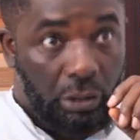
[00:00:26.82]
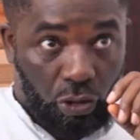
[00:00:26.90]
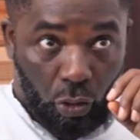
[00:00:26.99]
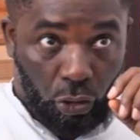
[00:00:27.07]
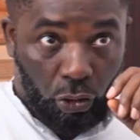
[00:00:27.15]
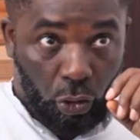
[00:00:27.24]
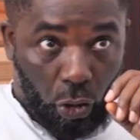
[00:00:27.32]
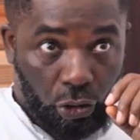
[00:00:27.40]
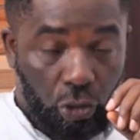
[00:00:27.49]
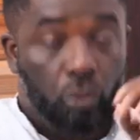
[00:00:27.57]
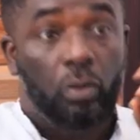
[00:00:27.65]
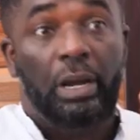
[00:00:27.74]
is going to
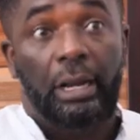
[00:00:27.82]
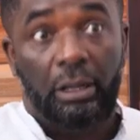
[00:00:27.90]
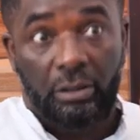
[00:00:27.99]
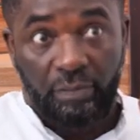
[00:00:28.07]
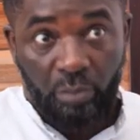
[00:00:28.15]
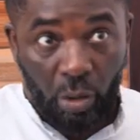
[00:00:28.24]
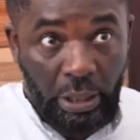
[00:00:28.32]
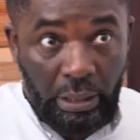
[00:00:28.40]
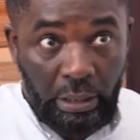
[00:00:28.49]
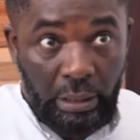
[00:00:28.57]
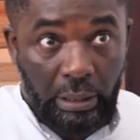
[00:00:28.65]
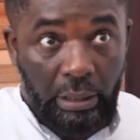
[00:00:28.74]
cost you a lot of
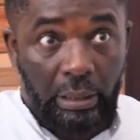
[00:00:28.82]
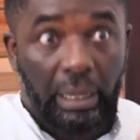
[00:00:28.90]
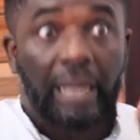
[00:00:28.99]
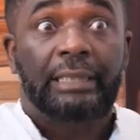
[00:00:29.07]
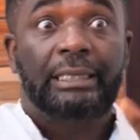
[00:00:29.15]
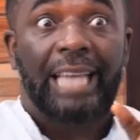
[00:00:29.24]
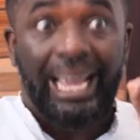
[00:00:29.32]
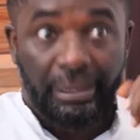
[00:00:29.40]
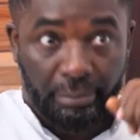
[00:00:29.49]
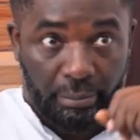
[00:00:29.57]
money and time.